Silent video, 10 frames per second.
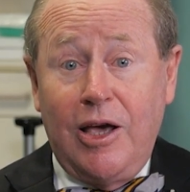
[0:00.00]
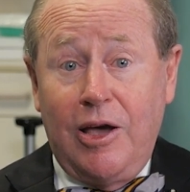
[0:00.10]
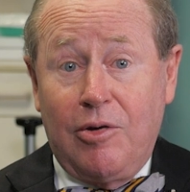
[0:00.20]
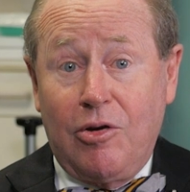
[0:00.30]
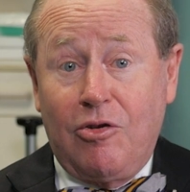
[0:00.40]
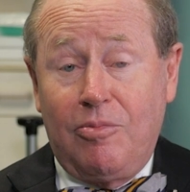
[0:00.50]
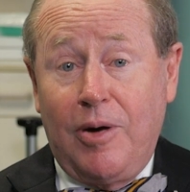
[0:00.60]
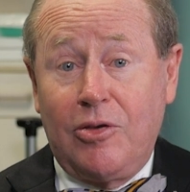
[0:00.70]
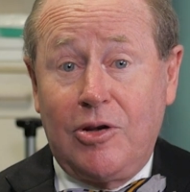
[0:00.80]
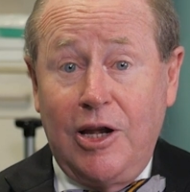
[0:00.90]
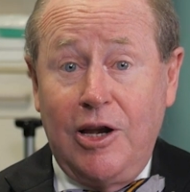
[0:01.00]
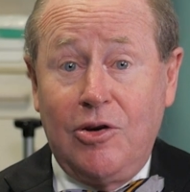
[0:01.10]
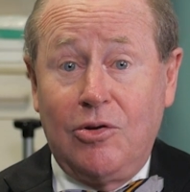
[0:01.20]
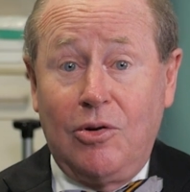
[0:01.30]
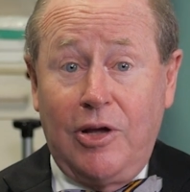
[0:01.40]
area of both
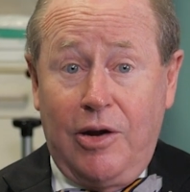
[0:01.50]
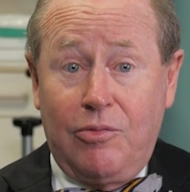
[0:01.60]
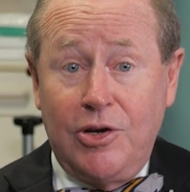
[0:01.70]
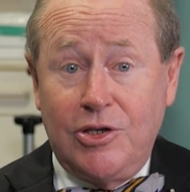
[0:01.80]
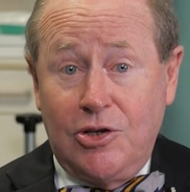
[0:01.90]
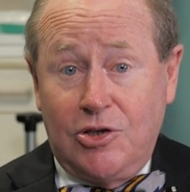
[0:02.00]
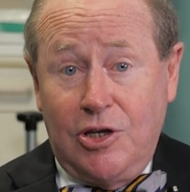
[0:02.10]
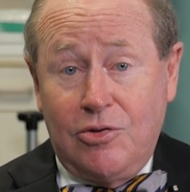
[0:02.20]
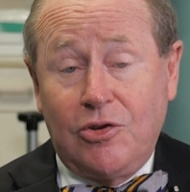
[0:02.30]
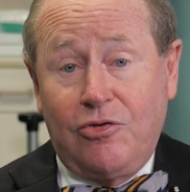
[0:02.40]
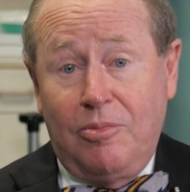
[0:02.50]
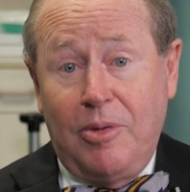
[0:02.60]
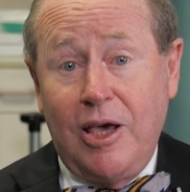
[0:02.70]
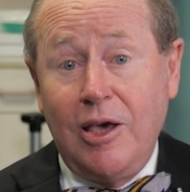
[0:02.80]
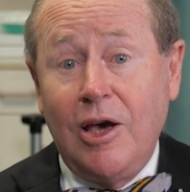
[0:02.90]
clinical and research interest for
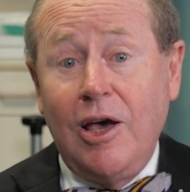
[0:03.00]
me.